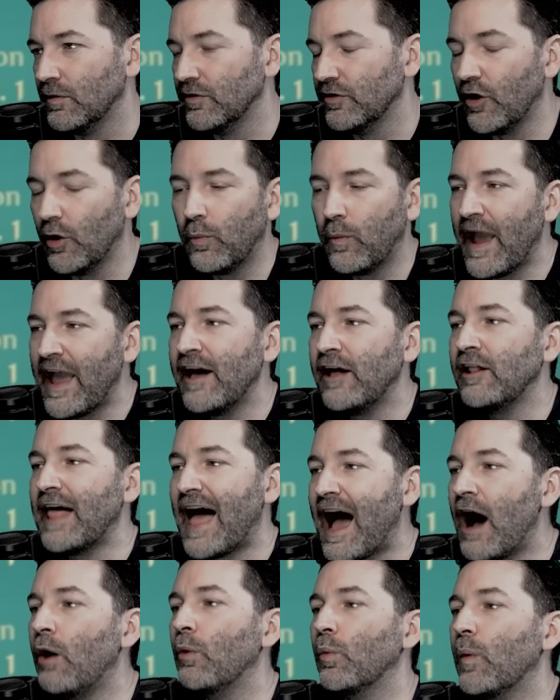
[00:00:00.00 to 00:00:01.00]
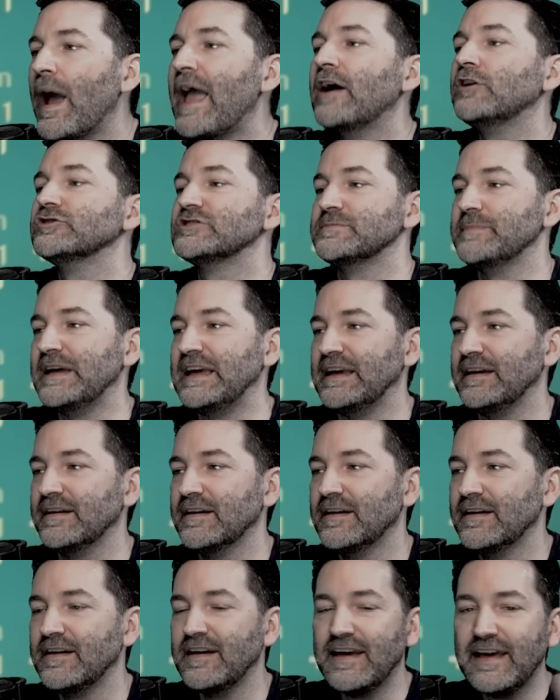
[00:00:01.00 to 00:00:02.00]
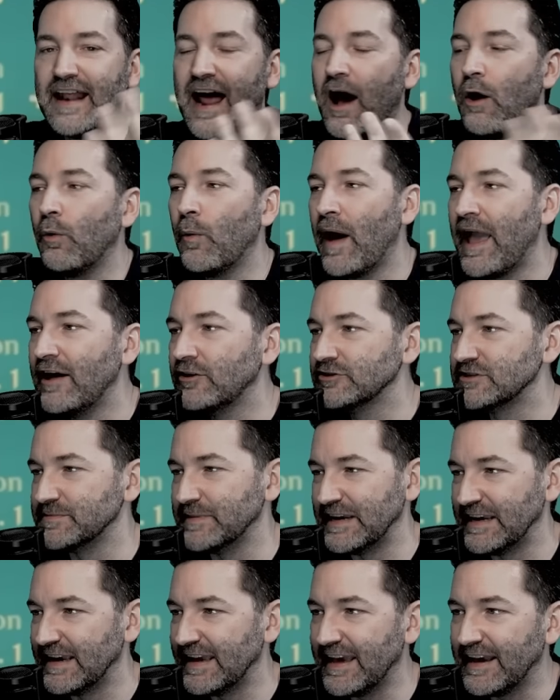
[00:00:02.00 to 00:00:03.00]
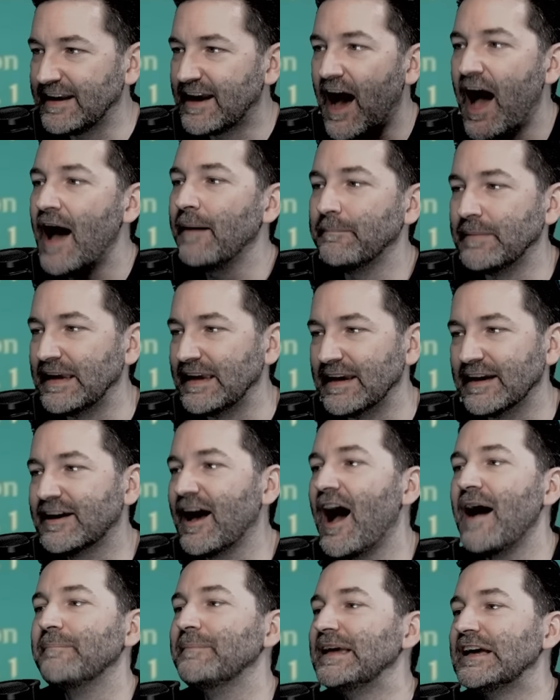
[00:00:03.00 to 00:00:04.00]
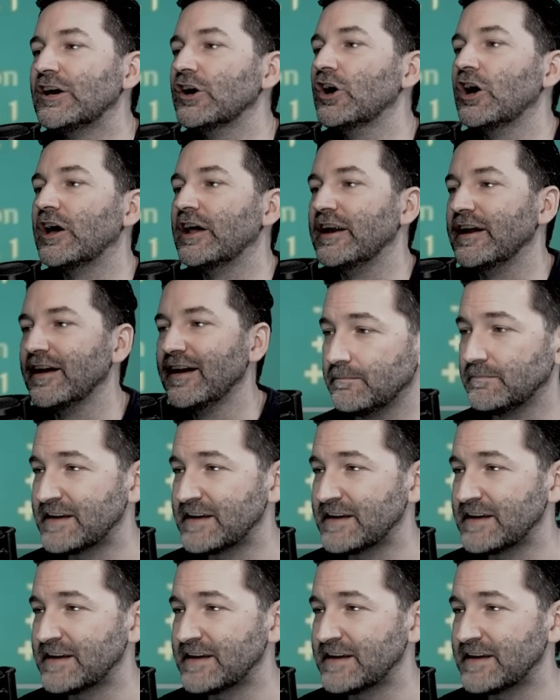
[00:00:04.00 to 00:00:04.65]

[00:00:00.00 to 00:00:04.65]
the whale outwhaled me. It outwhaled me. It got me. It got me good.